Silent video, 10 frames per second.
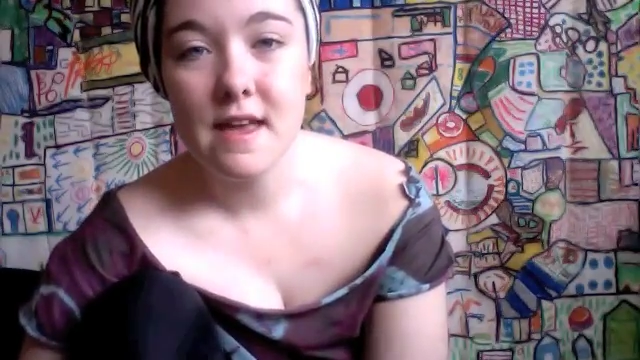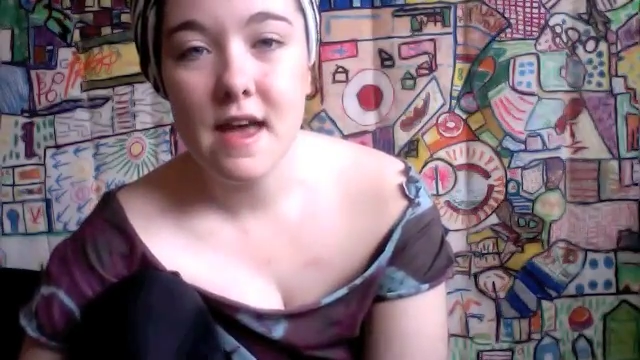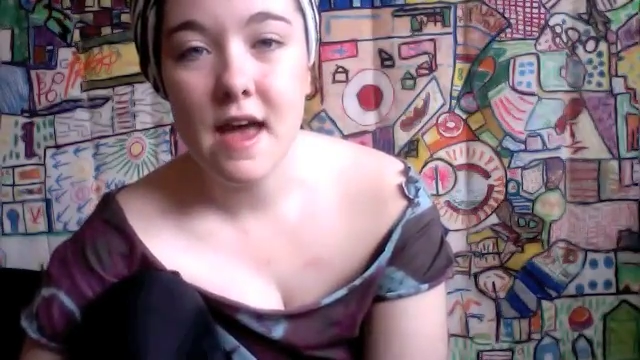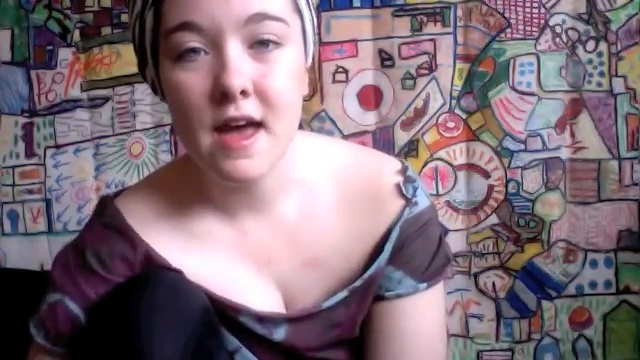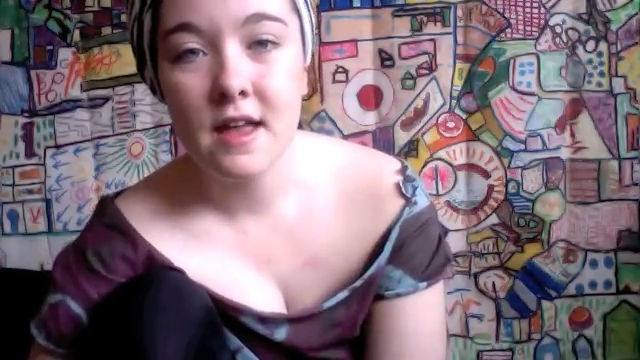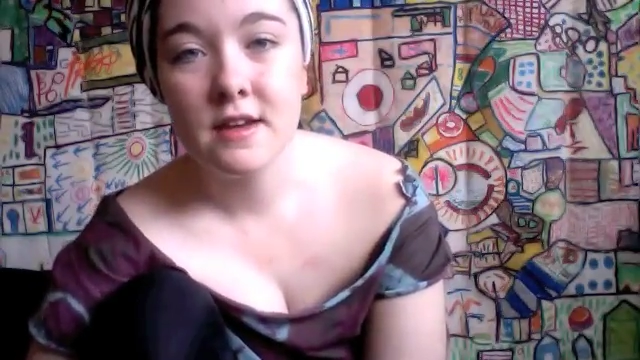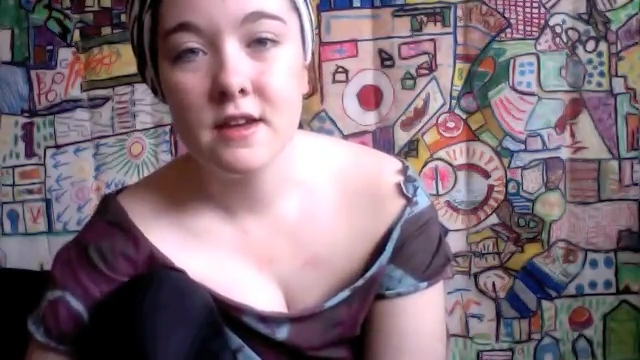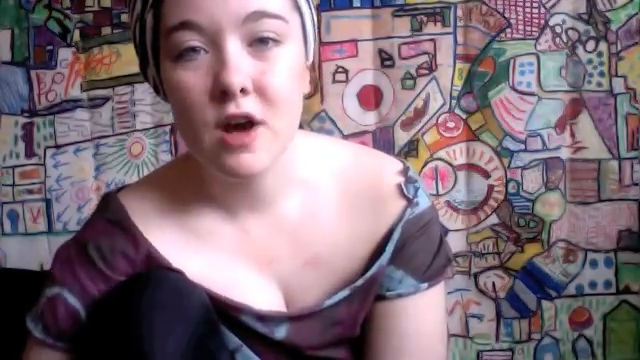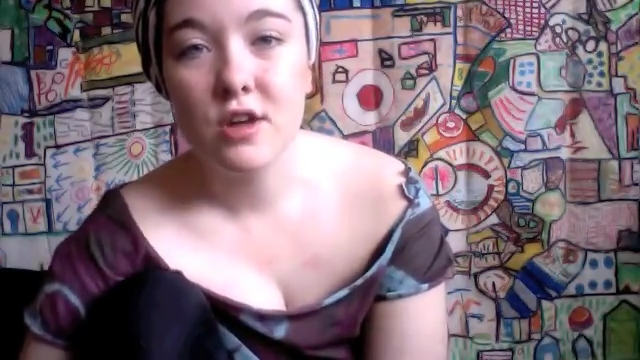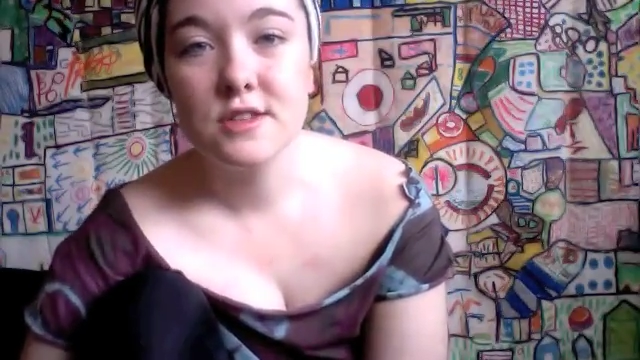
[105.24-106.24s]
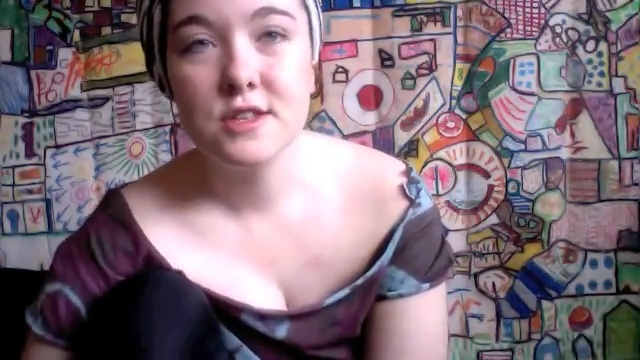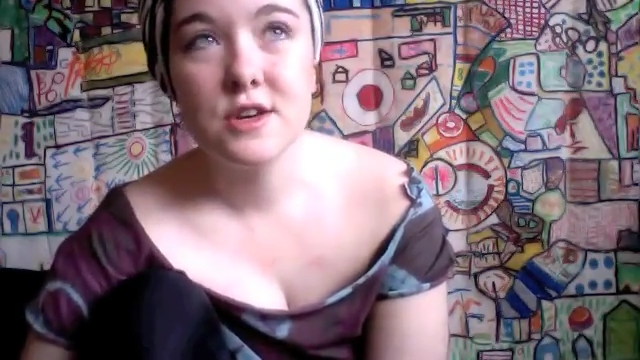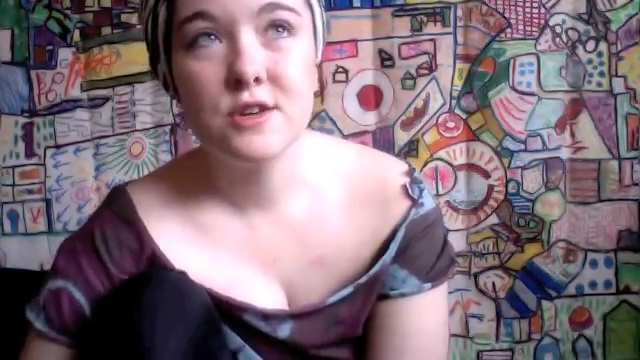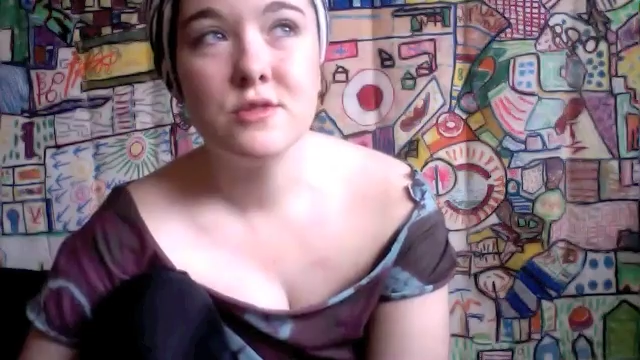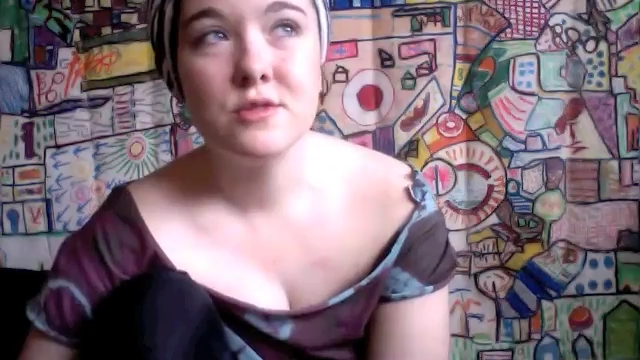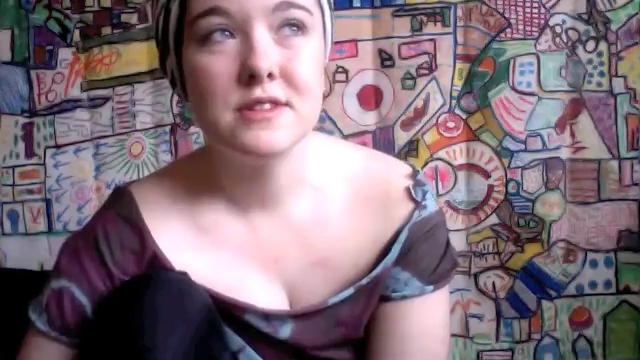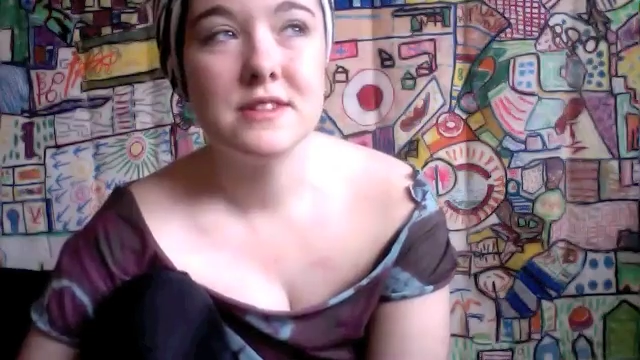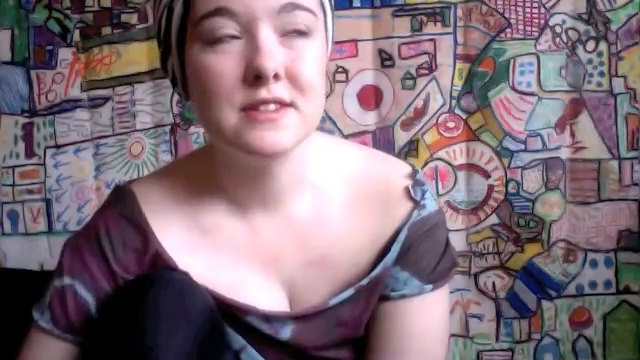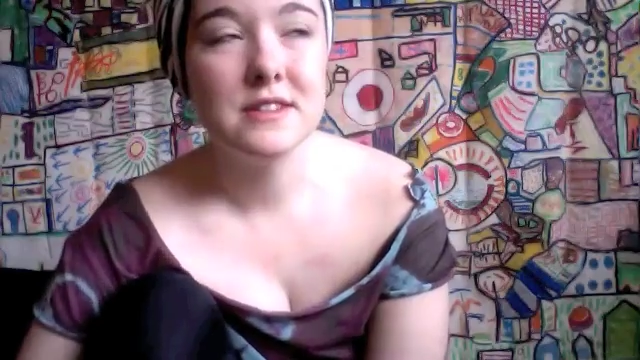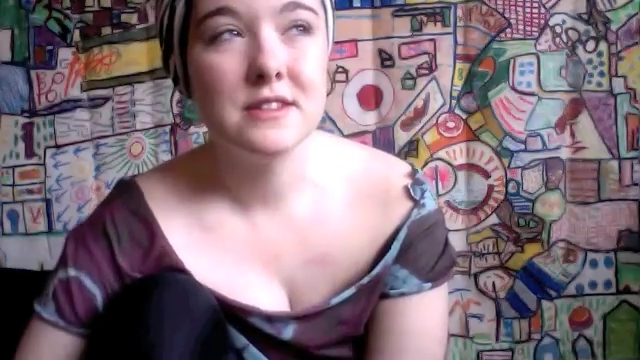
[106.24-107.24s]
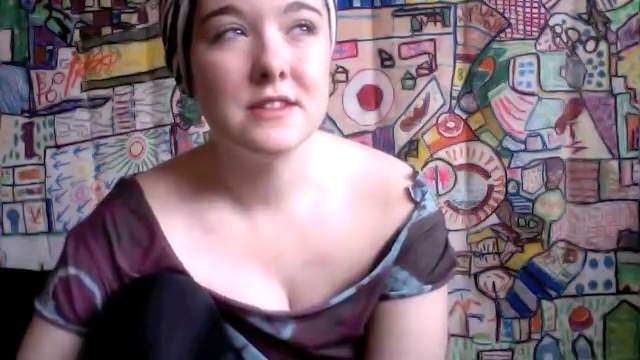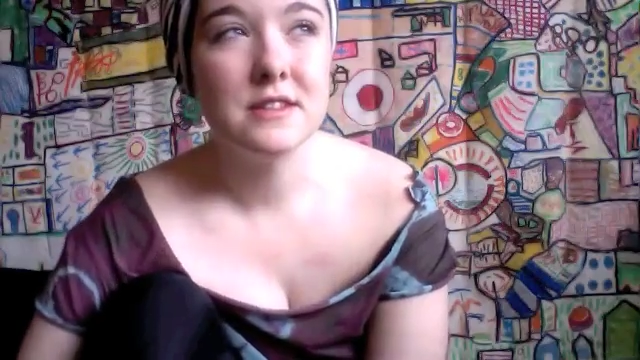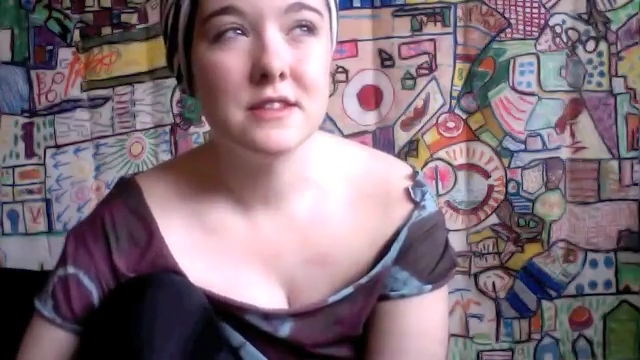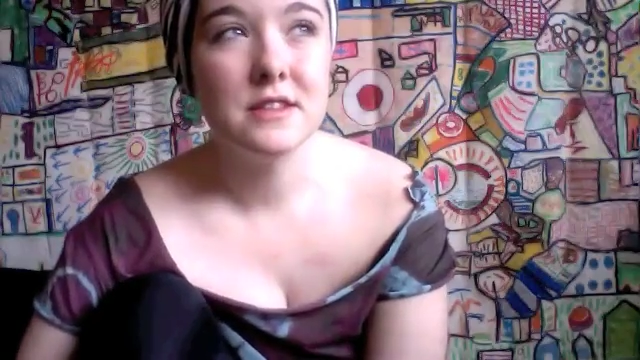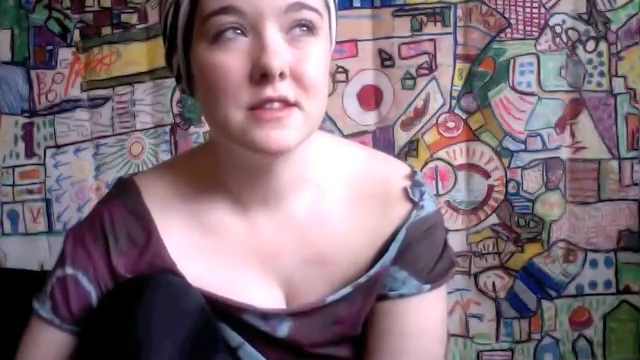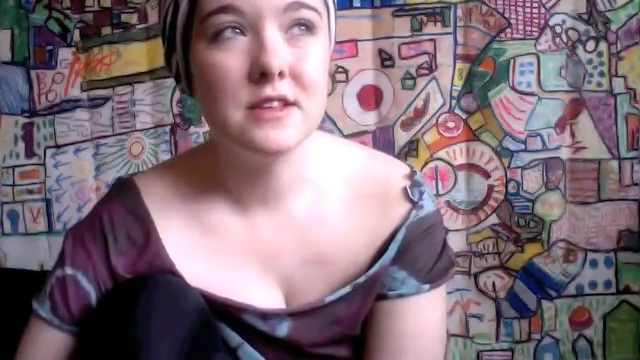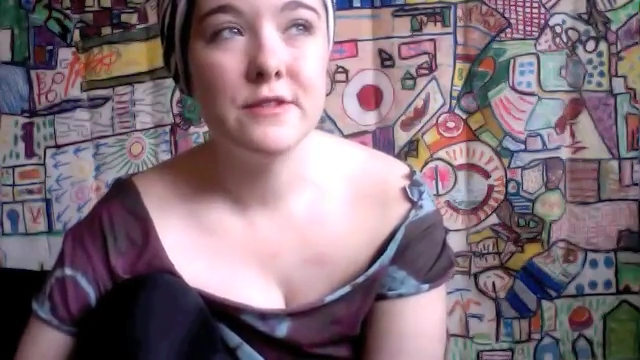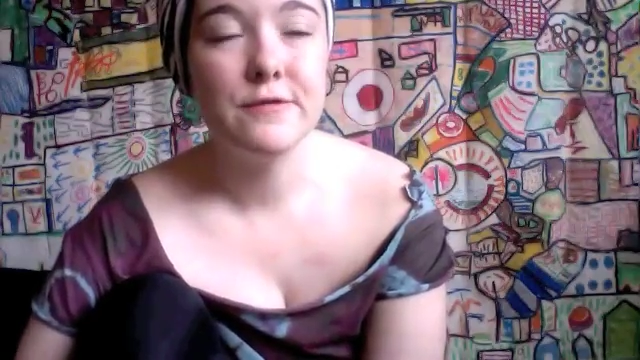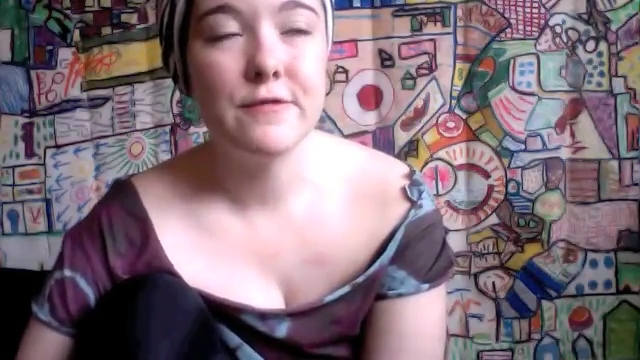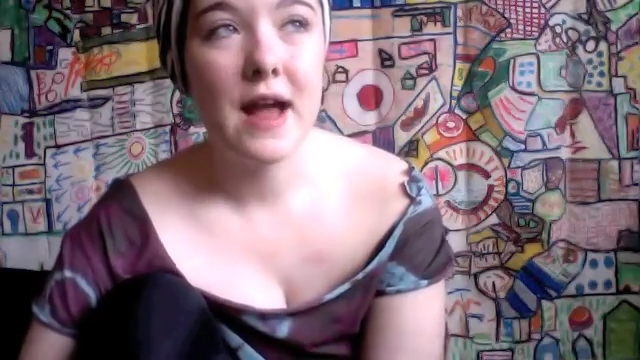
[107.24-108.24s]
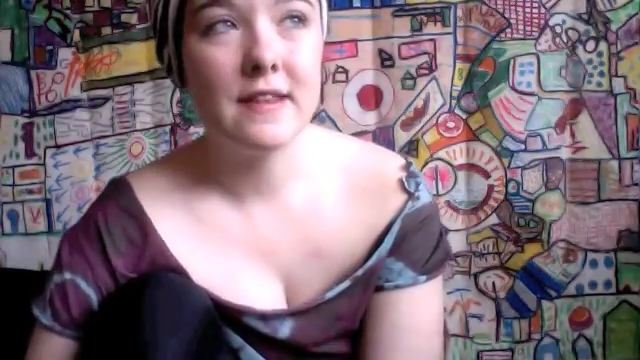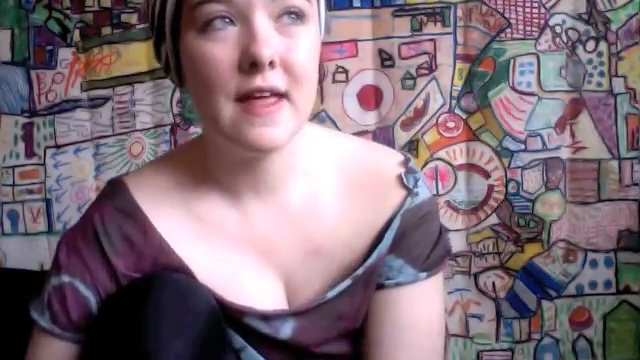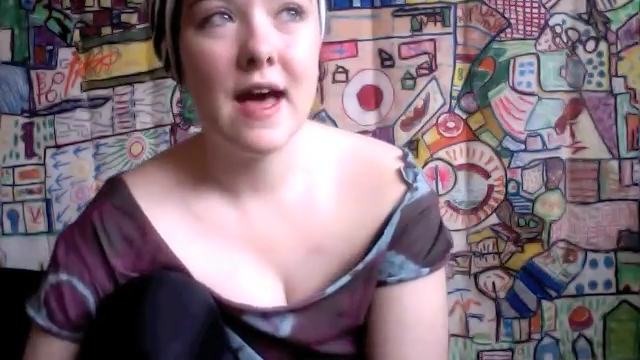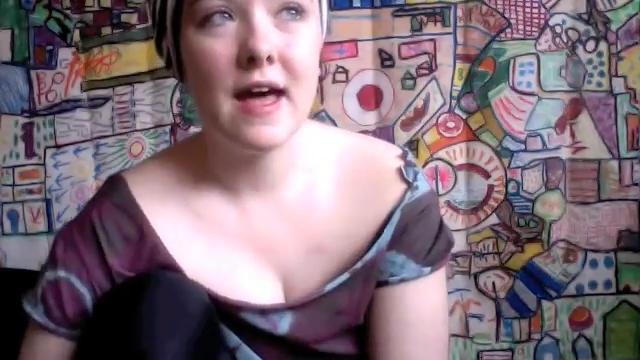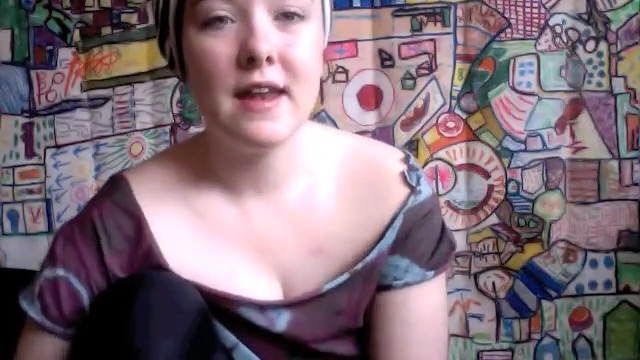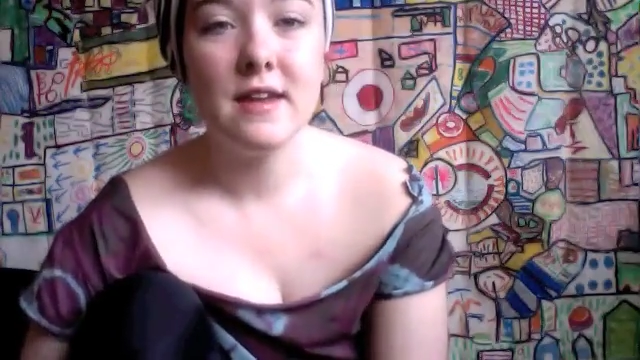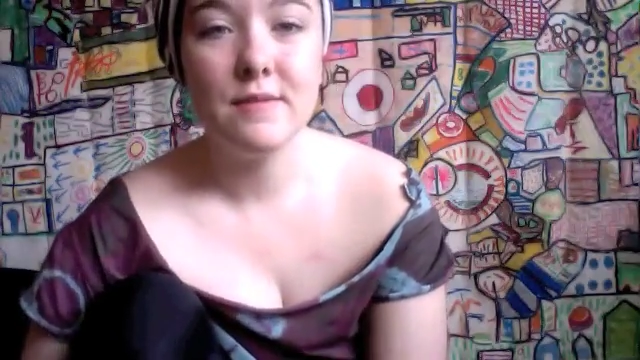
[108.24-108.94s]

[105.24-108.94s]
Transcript: And also the fact that